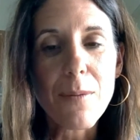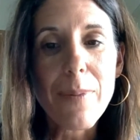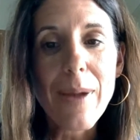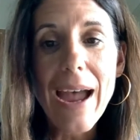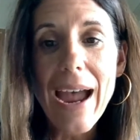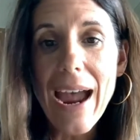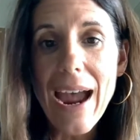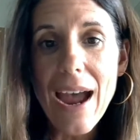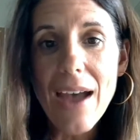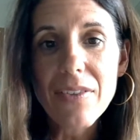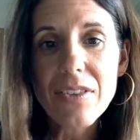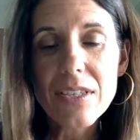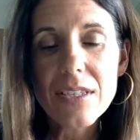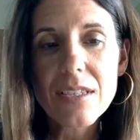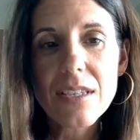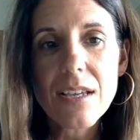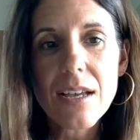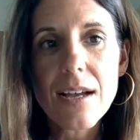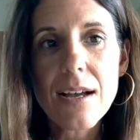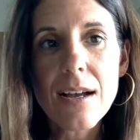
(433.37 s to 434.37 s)

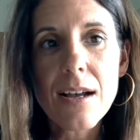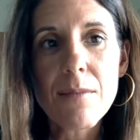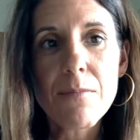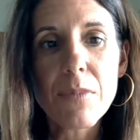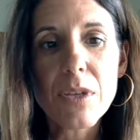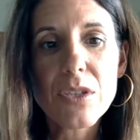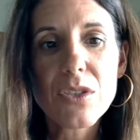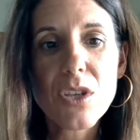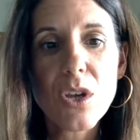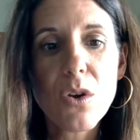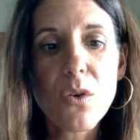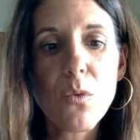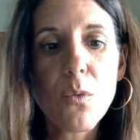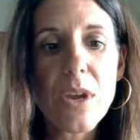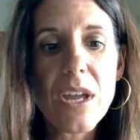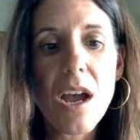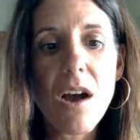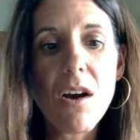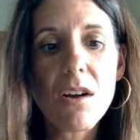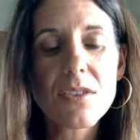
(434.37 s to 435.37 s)
paths. So
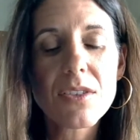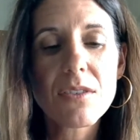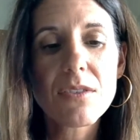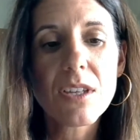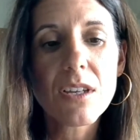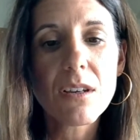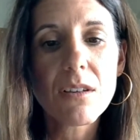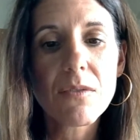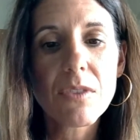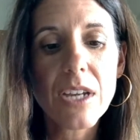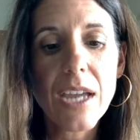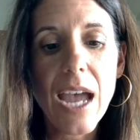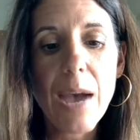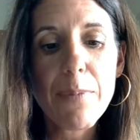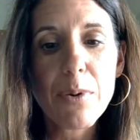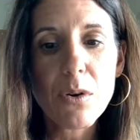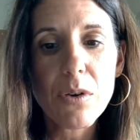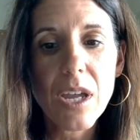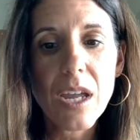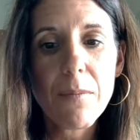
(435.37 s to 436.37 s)
we also, the
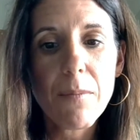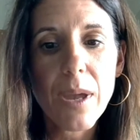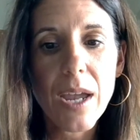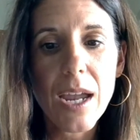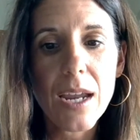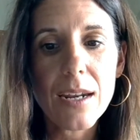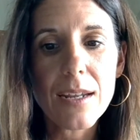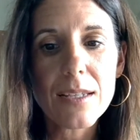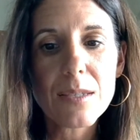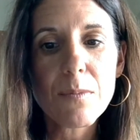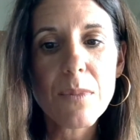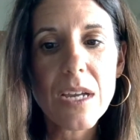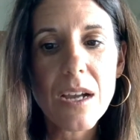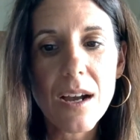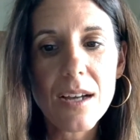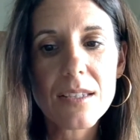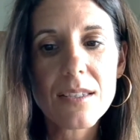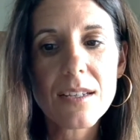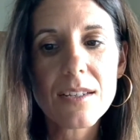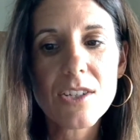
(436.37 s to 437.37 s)
capital campaign is
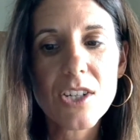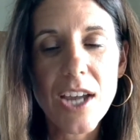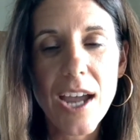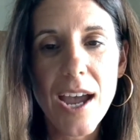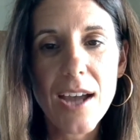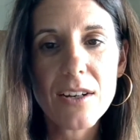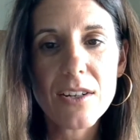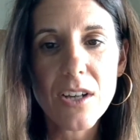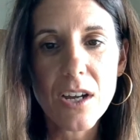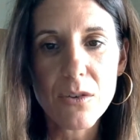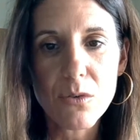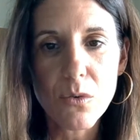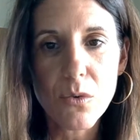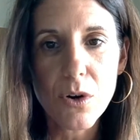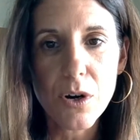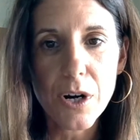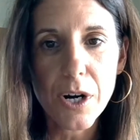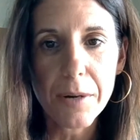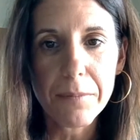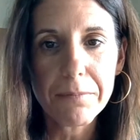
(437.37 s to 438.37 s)

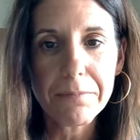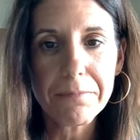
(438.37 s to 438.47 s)
micasachat.org.